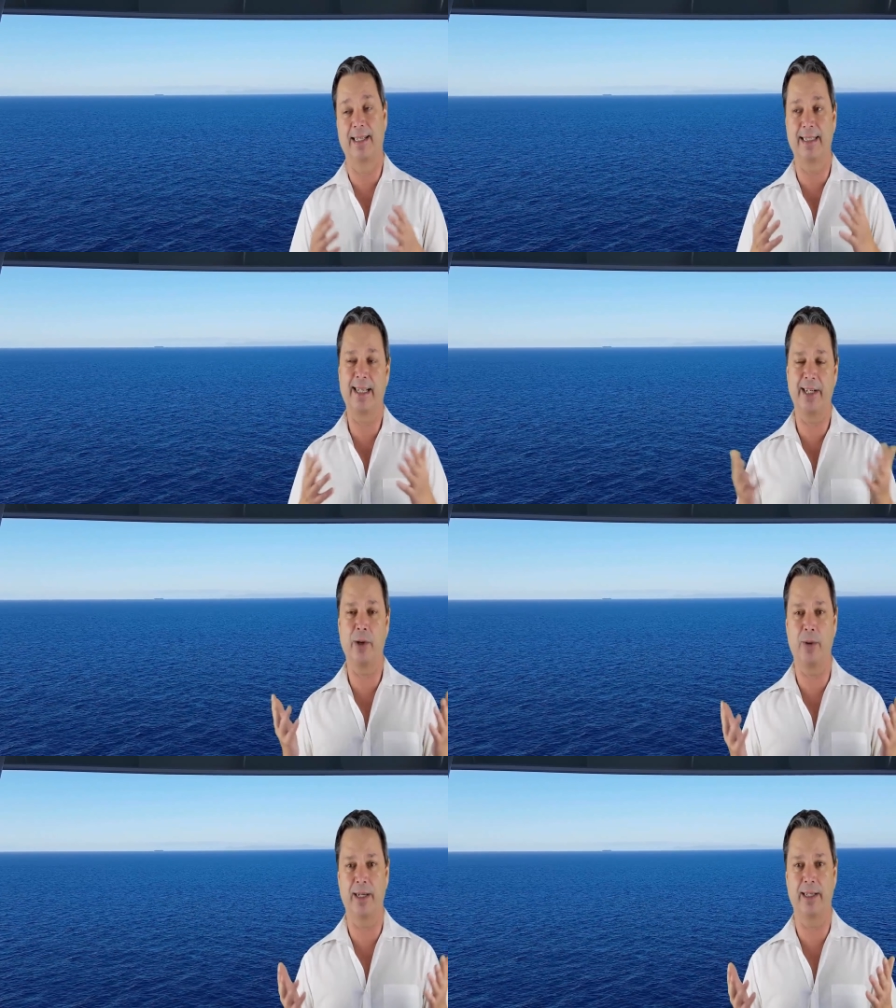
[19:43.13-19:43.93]
now you know
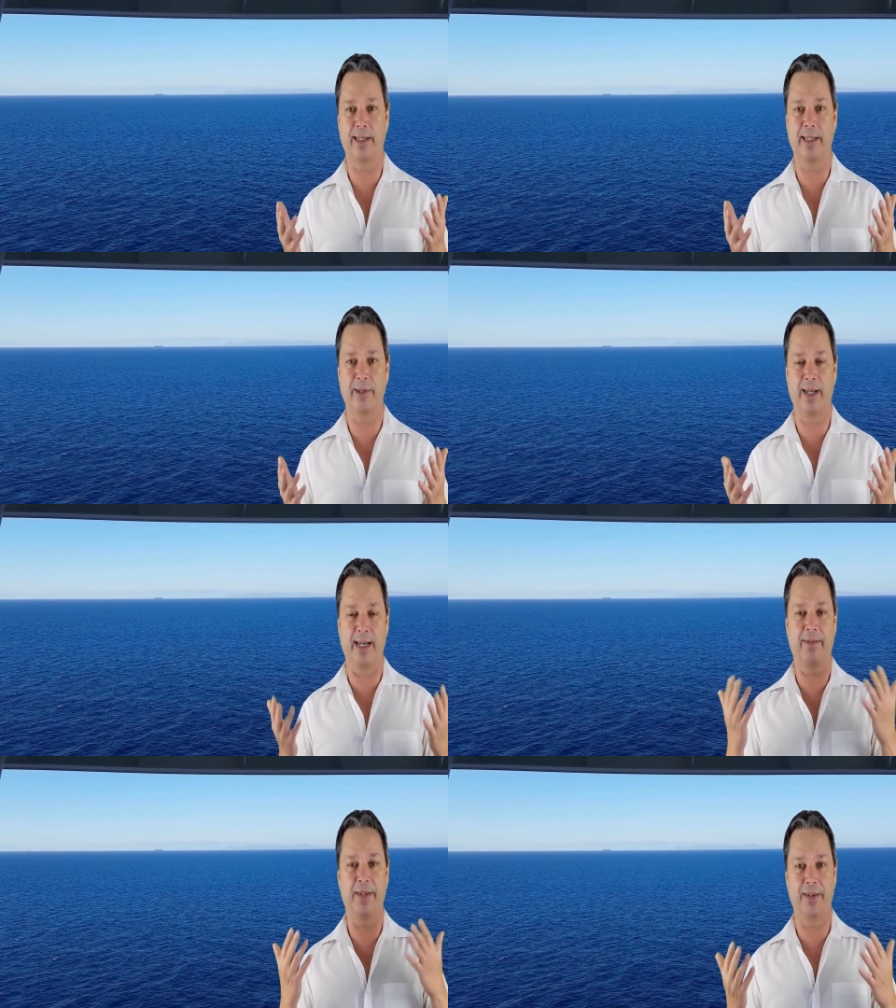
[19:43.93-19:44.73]
what uh, you
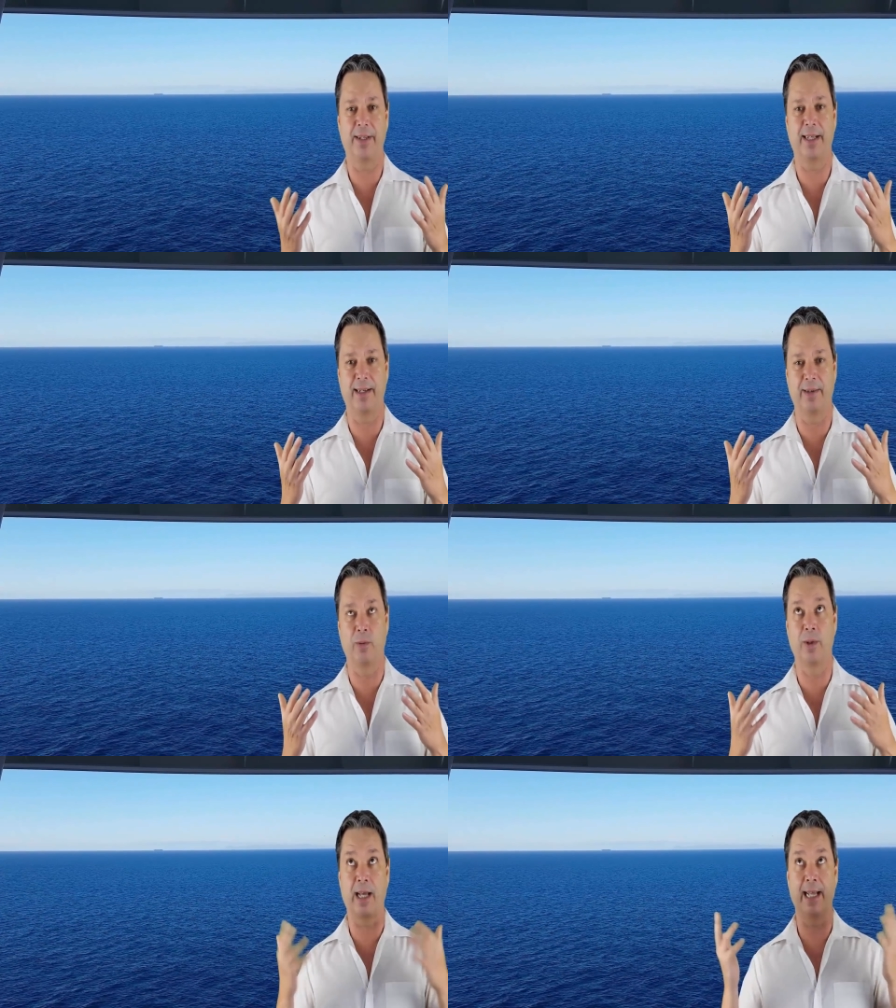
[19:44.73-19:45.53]
kind of feel that
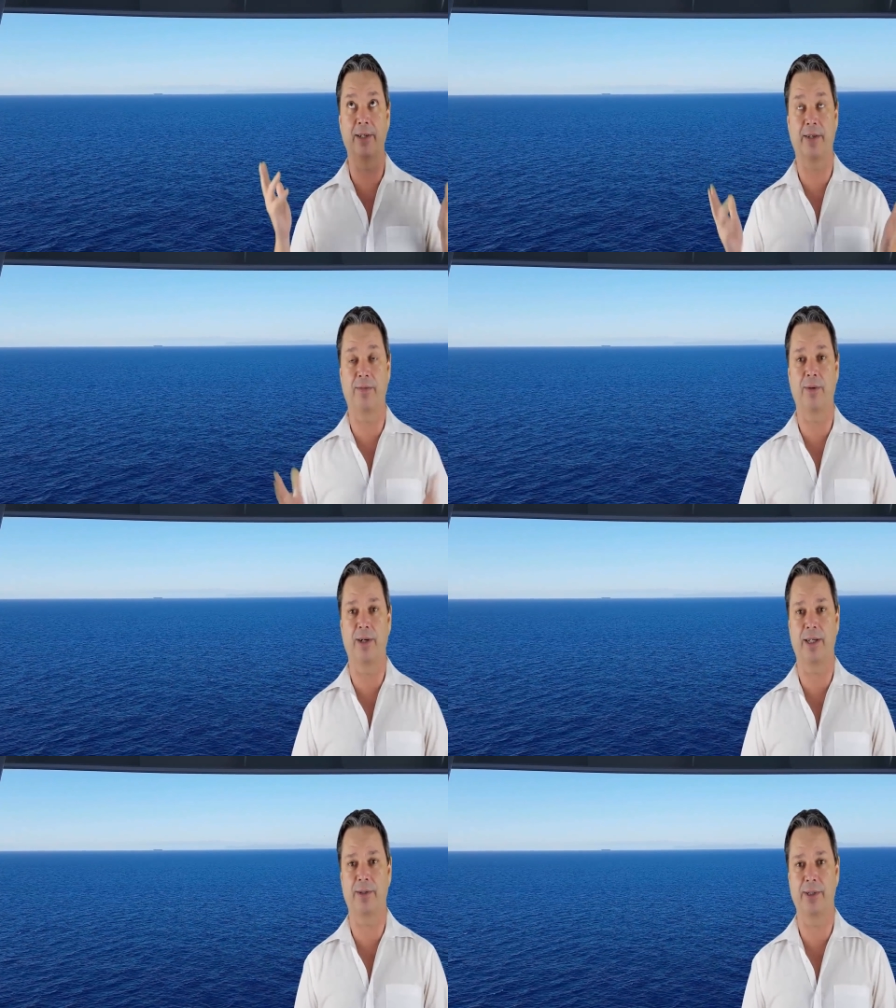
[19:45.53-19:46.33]
what I look for
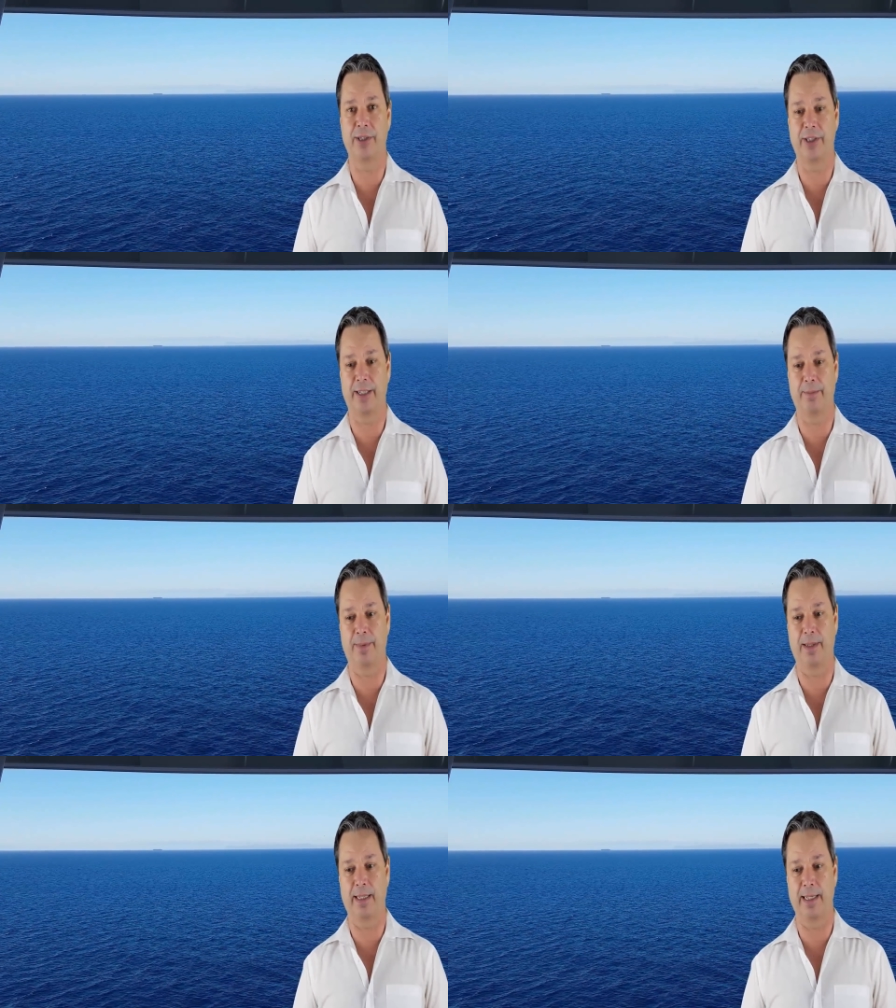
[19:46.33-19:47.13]
on a cruise ship
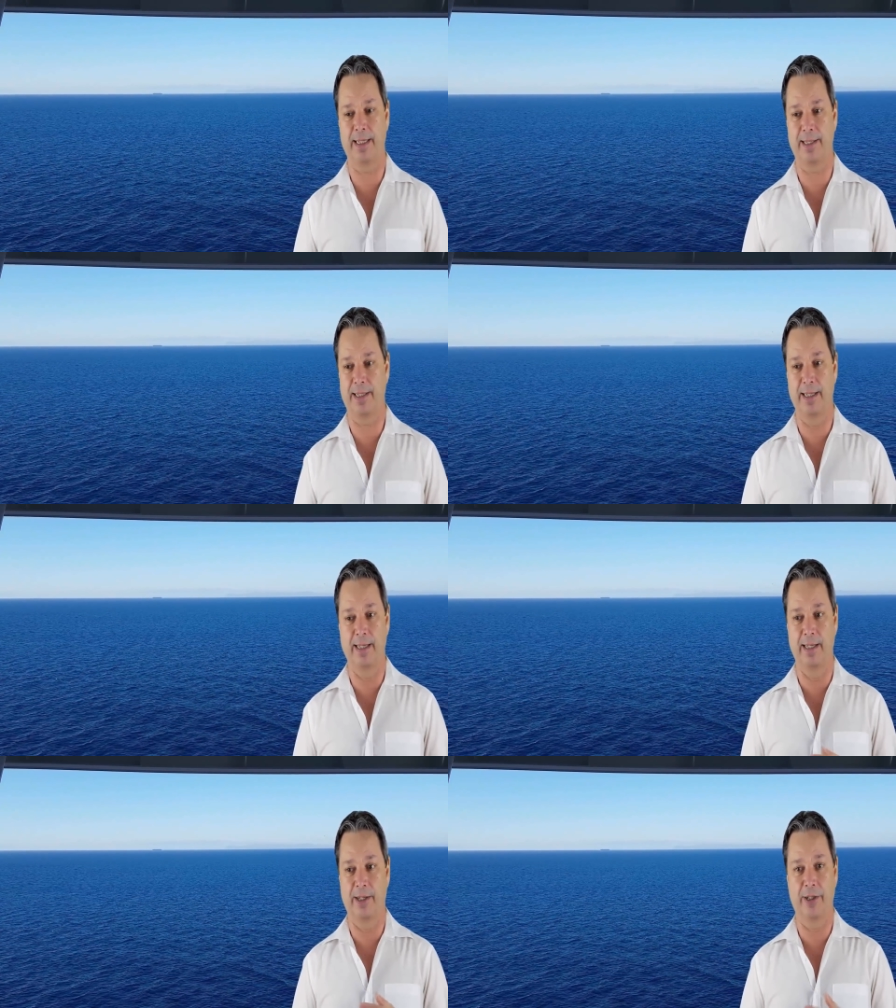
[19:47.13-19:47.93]
is
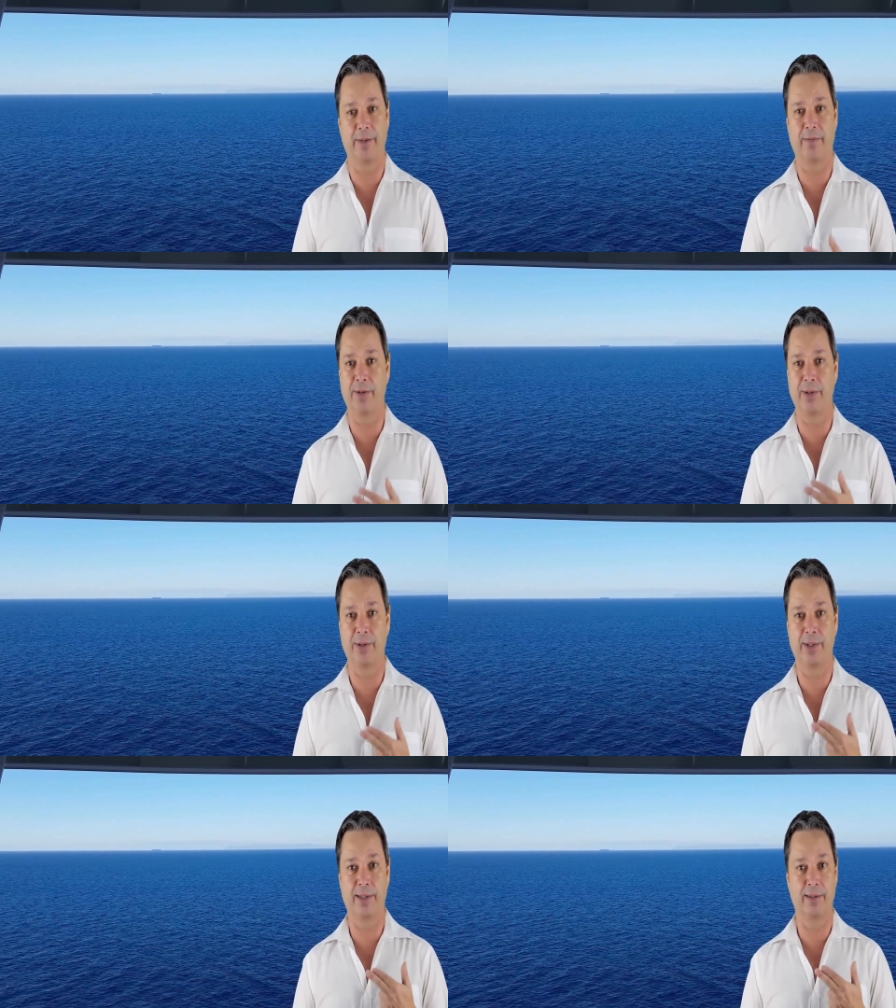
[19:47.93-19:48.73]
good
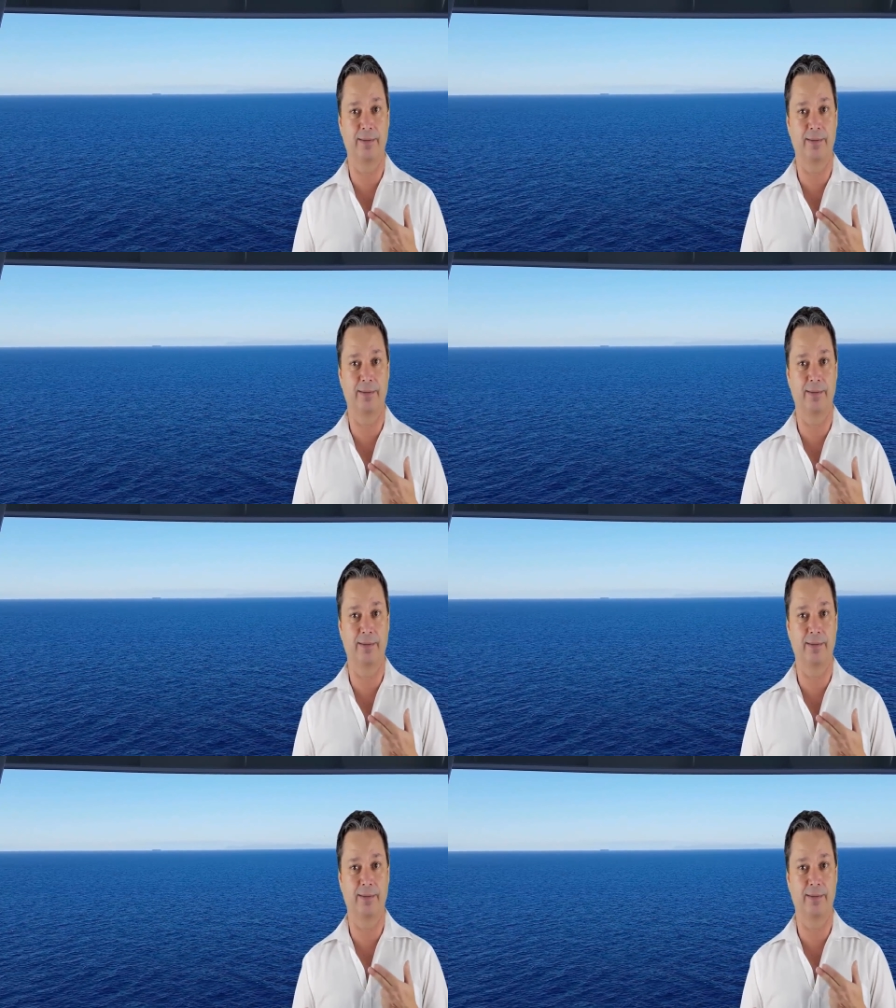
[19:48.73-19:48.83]
food,